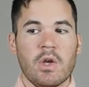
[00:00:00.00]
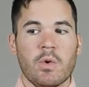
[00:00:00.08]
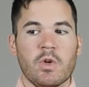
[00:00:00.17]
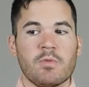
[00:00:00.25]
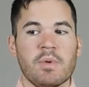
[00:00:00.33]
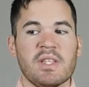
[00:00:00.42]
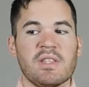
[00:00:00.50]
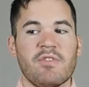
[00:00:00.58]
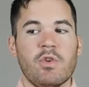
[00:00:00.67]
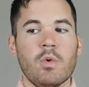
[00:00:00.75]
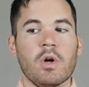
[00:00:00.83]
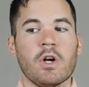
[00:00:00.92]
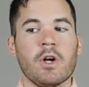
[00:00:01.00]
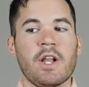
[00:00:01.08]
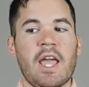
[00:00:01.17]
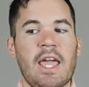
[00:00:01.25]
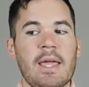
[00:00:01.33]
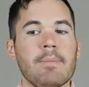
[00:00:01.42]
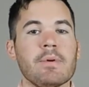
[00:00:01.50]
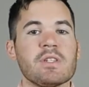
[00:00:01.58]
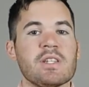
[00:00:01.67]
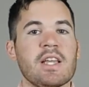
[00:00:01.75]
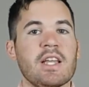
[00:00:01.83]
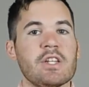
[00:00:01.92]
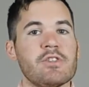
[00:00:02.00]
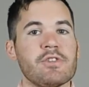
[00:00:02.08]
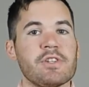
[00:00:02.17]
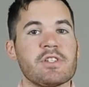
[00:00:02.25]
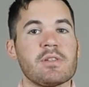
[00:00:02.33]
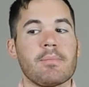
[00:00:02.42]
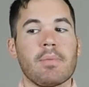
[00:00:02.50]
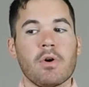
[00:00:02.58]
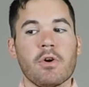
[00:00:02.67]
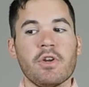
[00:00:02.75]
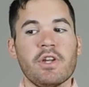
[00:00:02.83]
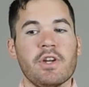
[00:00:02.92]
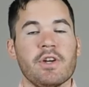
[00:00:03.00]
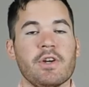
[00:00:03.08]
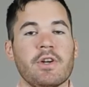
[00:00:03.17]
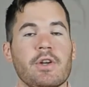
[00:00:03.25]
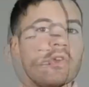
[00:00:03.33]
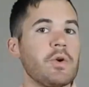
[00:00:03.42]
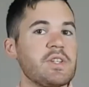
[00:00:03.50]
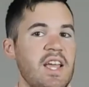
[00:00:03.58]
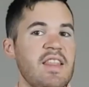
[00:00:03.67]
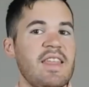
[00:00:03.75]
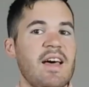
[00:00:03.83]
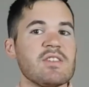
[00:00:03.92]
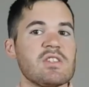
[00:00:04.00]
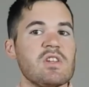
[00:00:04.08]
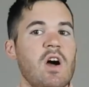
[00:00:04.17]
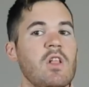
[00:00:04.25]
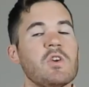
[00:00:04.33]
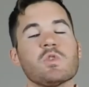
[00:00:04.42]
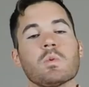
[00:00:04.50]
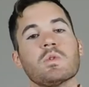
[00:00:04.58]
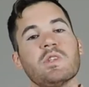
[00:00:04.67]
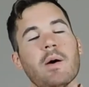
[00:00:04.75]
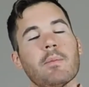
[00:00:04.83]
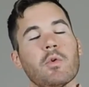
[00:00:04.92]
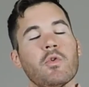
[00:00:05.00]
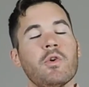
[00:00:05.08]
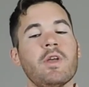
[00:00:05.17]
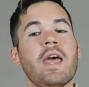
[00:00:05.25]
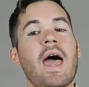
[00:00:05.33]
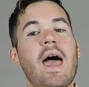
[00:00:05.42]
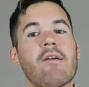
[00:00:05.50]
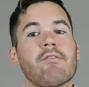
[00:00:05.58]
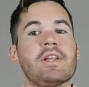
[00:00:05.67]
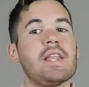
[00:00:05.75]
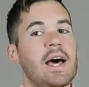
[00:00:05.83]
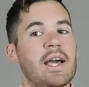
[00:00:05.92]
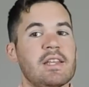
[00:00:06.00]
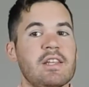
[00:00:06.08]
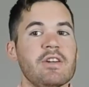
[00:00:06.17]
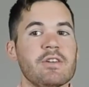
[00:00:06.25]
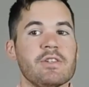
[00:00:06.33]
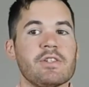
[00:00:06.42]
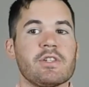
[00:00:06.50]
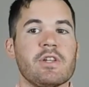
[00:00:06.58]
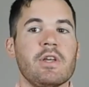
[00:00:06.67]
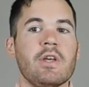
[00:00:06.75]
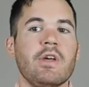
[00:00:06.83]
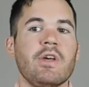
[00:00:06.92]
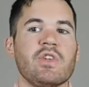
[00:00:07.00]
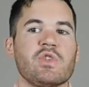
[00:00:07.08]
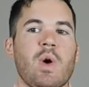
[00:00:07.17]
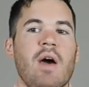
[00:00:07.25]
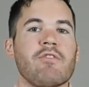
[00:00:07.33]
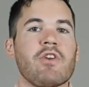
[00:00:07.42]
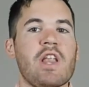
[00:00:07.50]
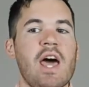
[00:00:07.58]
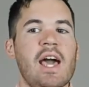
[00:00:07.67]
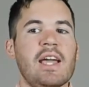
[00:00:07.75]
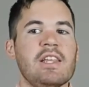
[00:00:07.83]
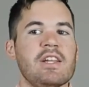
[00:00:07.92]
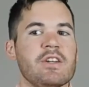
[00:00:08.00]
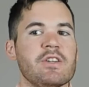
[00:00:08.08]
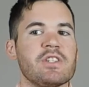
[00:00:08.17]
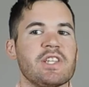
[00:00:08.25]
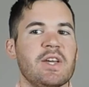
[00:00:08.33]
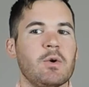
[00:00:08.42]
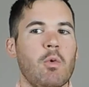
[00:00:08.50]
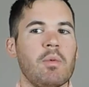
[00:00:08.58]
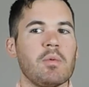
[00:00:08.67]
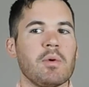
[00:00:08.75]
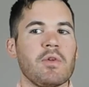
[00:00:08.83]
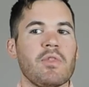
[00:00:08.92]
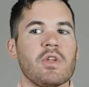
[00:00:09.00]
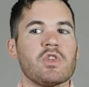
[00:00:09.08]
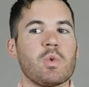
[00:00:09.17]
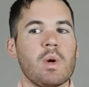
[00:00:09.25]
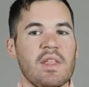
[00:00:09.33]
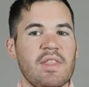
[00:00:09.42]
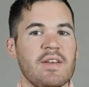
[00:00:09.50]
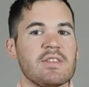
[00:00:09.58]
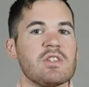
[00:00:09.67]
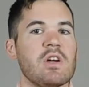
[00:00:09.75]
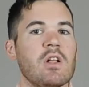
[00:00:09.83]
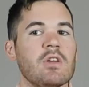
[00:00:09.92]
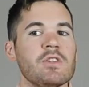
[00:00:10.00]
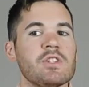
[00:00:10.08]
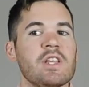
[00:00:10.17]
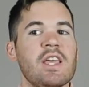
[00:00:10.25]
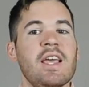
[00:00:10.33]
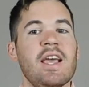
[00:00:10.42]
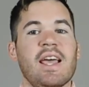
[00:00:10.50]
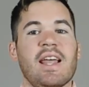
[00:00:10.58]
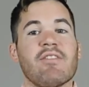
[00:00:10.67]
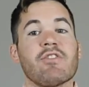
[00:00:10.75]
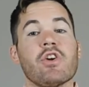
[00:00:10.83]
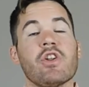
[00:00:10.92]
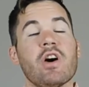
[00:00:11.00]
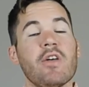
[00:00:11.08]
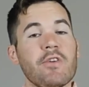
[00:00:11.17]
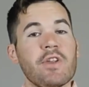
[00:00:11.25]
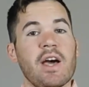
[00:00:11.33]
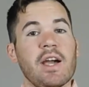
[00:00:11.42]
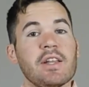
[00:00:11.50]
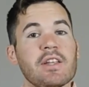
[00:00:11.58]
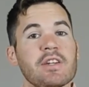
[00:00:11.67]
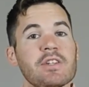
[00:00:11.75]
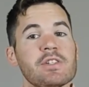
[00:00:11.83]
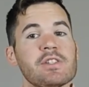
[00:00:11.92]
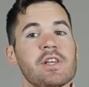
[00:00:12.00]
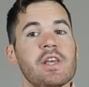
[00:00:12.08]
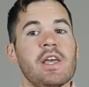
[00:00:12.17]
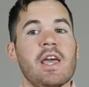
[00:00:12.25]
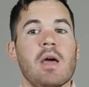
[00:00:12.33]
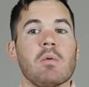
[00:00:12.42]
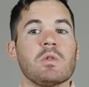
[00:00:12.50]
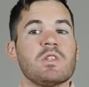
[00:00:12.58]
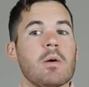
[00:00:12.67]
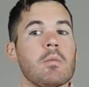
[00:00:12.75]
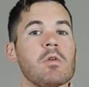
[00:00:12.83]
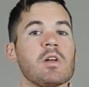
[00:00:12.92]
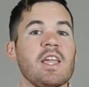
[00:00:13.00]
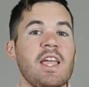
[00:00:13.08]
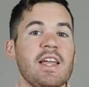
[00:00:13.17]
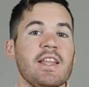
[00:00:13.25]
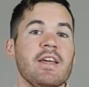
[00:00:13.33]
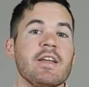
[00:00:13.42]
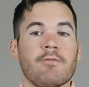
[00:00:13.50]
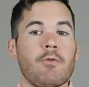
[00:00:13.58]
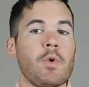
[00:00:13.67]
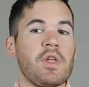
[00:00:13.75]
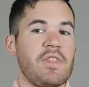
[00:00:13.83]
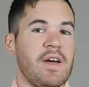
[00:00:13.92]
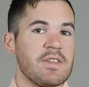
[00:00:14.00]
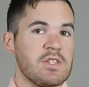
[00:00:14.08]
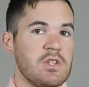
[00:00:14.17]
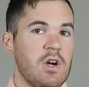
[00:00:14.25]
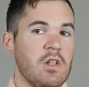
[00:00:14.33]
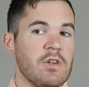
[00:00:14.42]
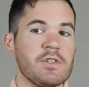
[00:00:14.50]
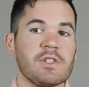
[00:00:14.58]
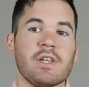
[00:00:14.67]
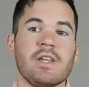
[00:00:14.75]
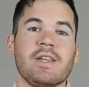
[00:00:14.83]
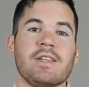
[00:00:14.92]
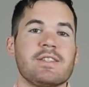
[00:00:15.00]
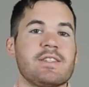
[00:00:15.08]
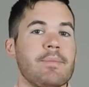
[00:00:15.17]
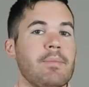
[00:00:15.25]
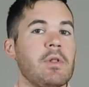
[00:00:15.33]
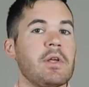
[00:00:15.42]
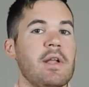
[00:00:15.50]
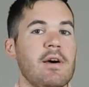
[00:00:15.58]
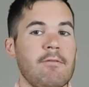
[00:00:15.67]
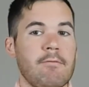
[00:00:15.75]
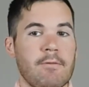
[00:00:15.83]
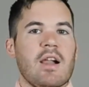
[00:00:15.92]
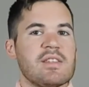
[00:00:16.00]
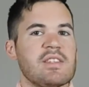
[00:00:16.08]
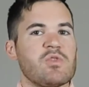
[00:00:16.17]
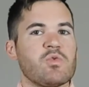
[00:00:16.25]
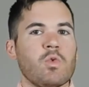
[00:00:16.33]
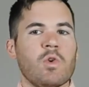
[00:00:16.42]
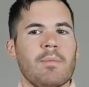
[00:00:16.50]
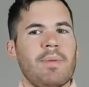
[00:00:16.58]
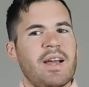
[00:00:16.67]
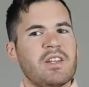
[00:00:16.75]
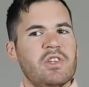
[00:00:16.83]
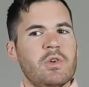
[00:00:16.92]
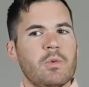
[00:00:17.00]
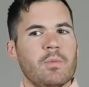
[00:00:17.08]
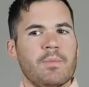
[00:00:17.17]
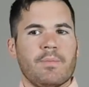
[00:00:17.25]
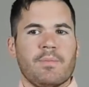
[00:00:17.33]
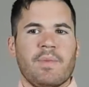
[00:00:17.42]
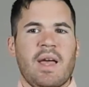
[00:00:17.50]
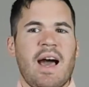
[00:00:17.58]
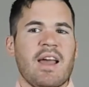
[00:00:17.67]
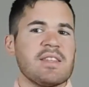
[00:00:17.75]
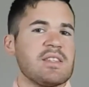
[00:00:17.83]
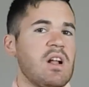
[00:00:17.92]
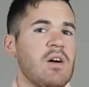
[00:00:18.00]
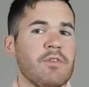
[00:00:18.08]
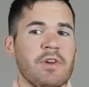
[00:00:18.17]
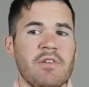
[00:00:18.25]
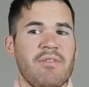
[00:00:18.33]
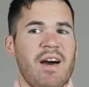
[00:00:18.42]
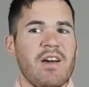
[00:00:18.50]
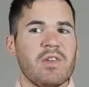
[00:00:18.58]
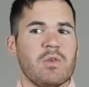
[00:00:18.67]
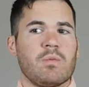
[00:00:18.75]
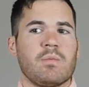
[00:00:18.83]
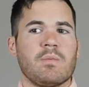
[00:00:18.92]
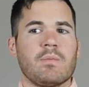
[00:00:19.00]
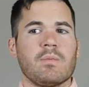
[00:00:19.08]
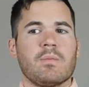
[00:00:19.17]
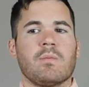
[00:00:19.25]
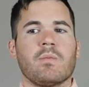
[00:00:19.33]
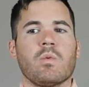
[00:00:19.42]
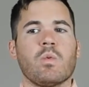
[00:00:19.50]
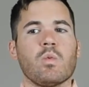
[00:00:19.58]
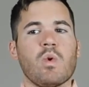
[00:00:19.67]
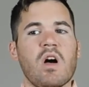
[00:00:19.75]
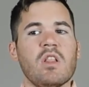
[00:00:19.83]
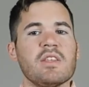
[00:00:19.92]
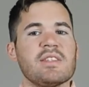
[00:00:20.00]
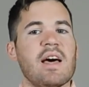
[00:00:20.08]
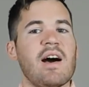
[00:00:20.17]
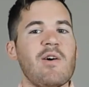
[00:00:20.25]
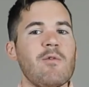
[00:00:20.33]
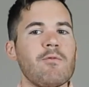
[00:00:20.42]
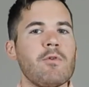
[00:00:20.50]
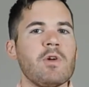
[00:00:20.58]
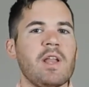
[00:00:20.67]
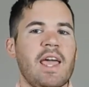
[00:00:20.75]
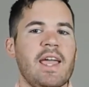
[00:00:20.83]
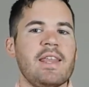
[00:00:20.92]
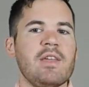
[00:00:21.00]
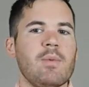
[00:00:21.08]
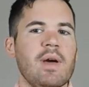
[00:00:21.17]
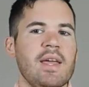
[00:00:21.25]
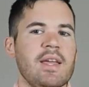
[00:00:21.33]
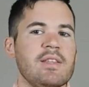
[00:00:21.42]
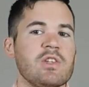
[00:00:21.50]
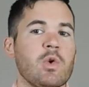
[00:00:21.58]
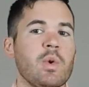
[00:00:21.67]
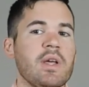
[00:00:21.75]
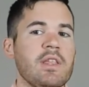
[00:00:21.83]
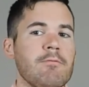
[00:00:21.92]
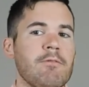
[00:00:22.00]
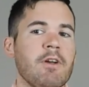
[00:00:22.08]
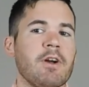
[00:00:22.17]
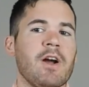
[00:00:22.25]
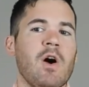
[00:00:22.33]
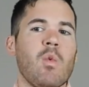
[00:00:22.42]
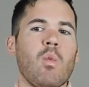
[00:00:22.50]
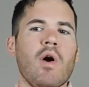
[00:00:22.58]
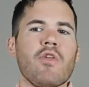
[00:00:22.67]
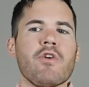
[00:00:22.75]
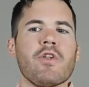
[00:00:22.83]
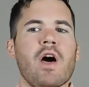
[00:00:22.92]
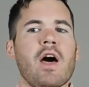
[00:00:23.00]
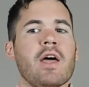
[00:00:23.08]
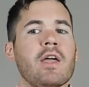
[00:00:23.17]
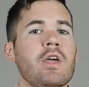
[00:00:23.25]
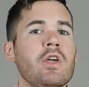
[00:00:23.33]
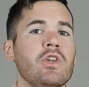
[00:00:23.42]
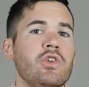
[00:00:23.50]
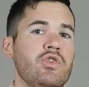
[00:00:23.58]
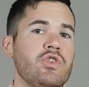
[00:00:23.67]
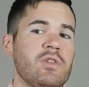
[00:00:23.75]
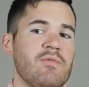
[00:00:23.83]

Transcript: which means if you earn 8% interest per year, your $10,000 will double every 9 years. So after 9 years, it will be worth $20,000, and after another 9 years, it will double again to $40,000. Simple enough. How does this rule impact you? How does it offer any value? Well, it's a helpful and handy way to quickly figure out whether or not you should